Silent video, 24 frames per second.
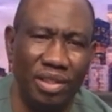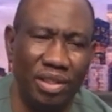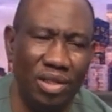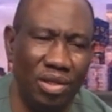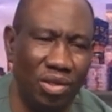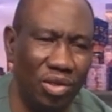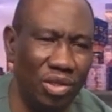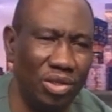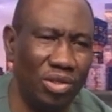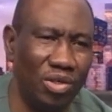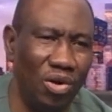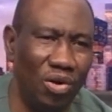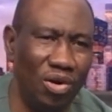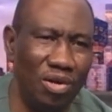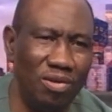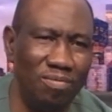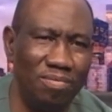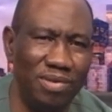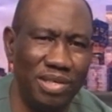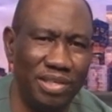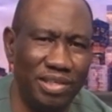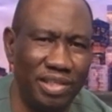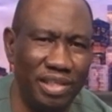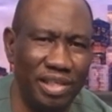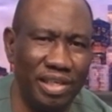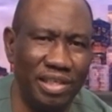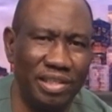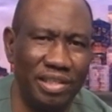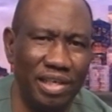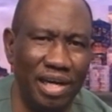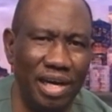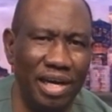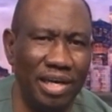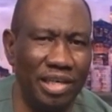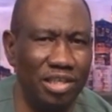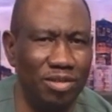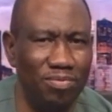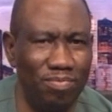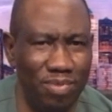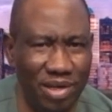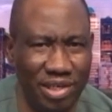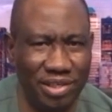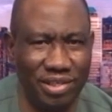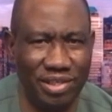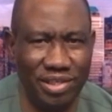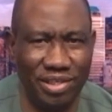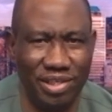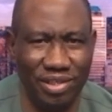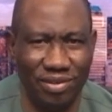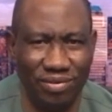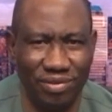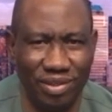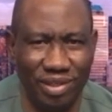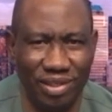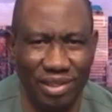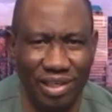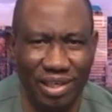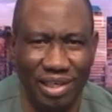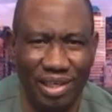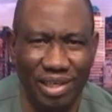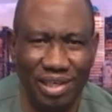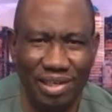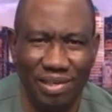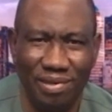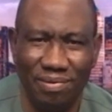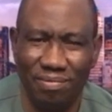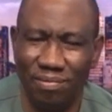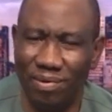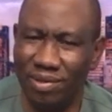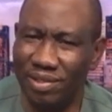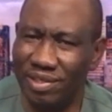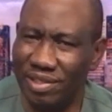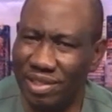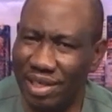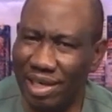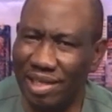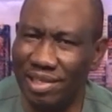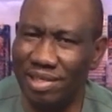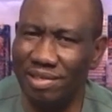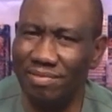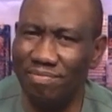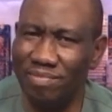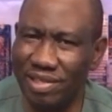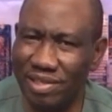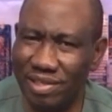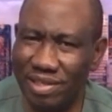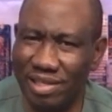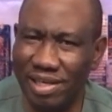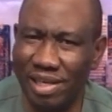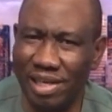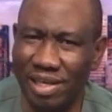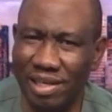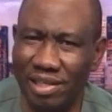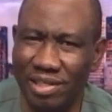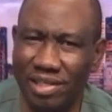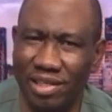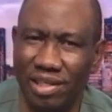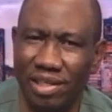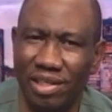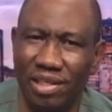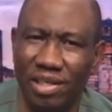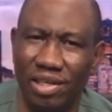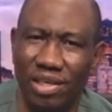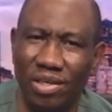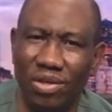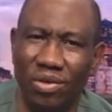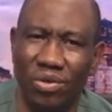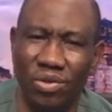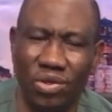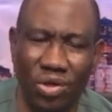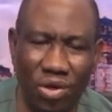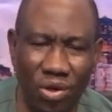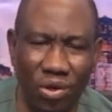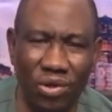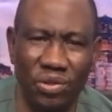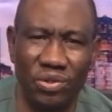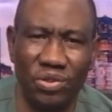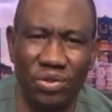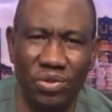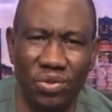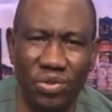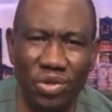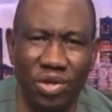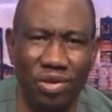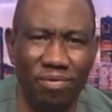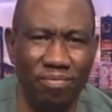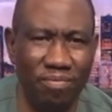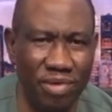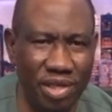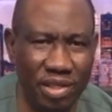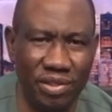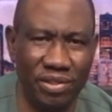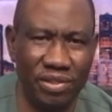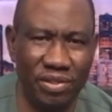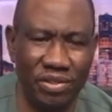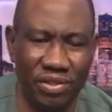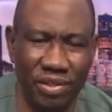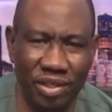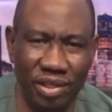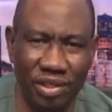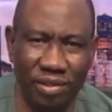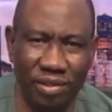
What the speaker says: Not all mistakes are expensive, but certain mistakes could cost you your ministry,